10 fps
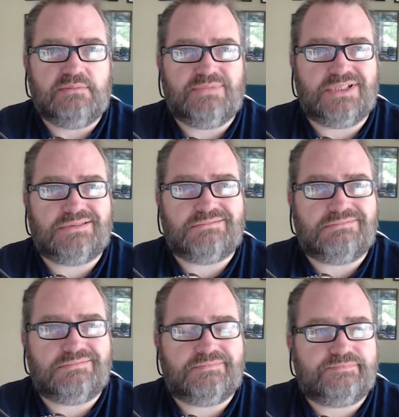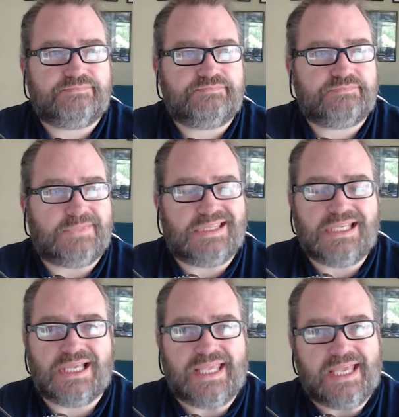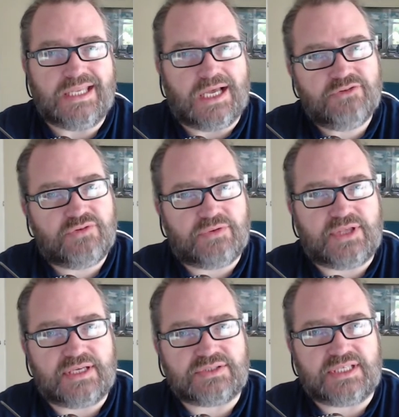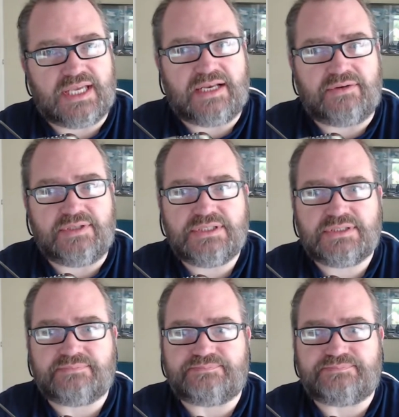But I think I ate under 1,000 calories.